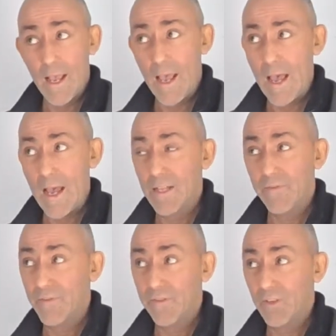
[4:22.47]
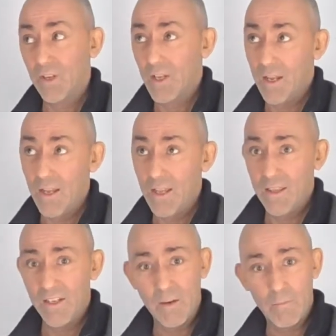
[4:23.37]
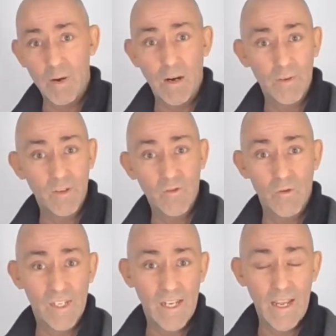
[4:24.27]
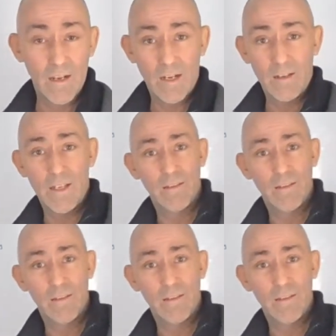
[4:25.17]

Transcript: and they did a barber's quartet, kind of